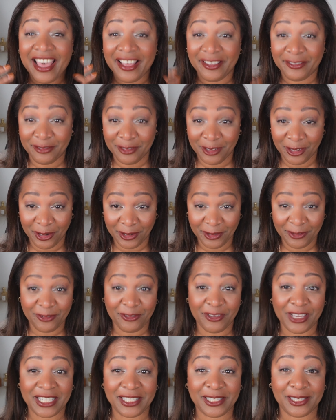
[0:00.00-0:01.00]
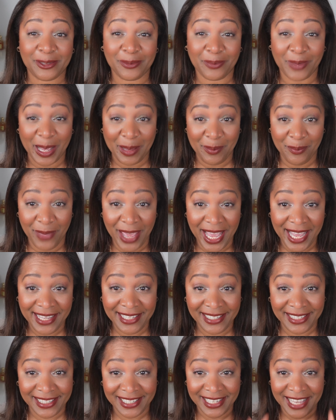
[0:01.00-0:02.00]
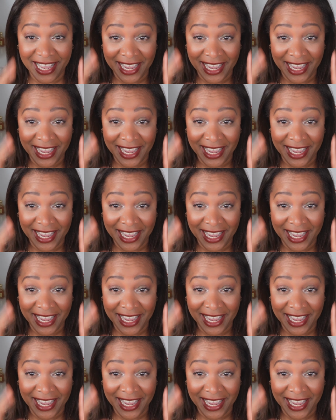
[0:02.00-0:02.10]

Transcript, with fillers: have not fixed my base.